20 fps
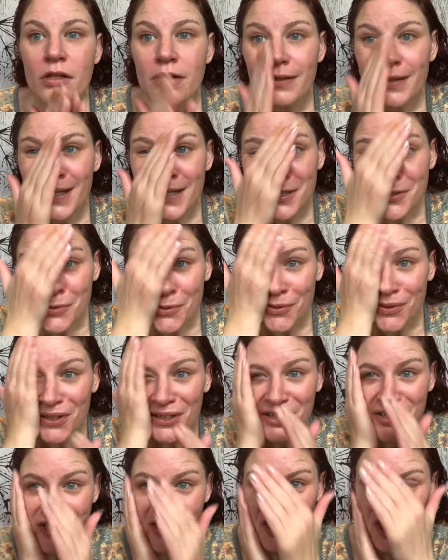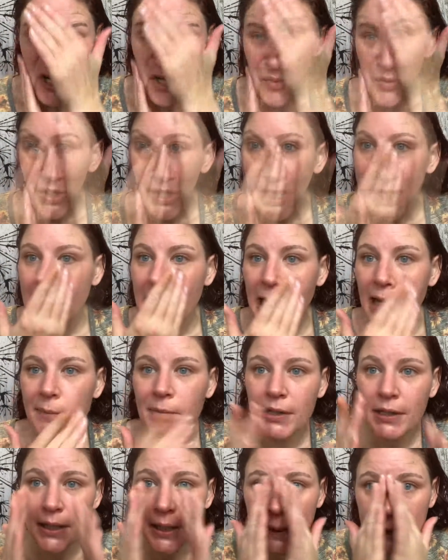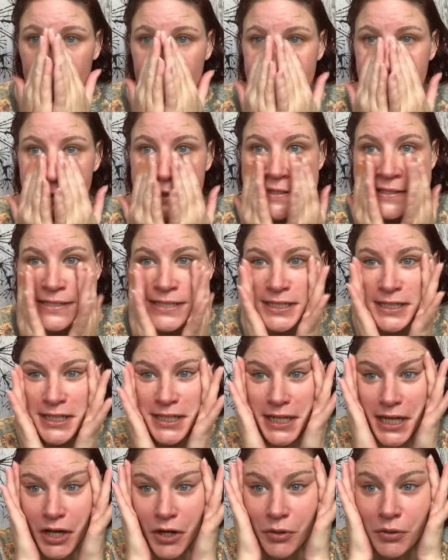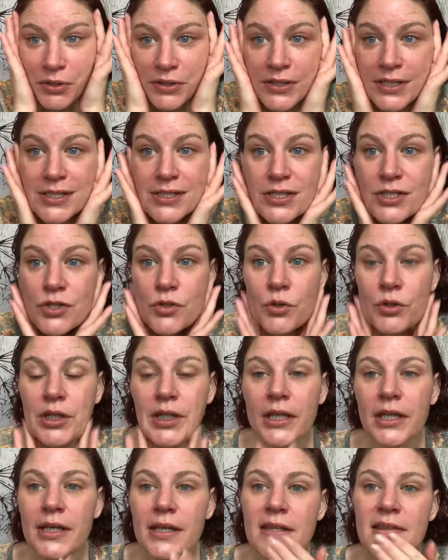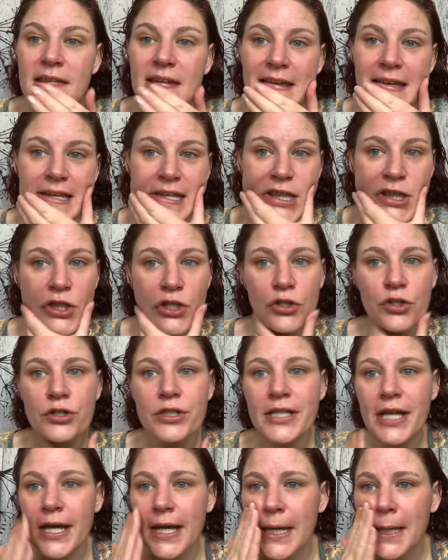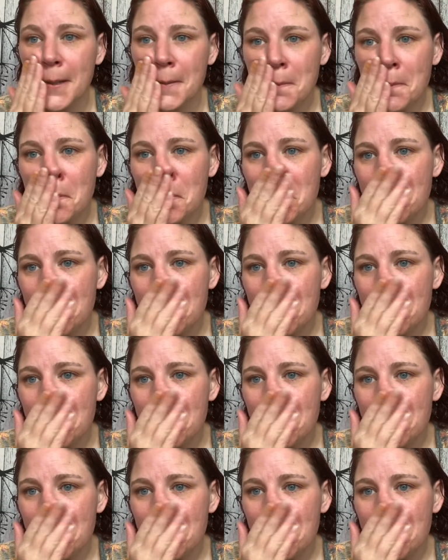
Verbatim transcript: that's what we're going to start with. I've been kind of testing it out. This is only the third day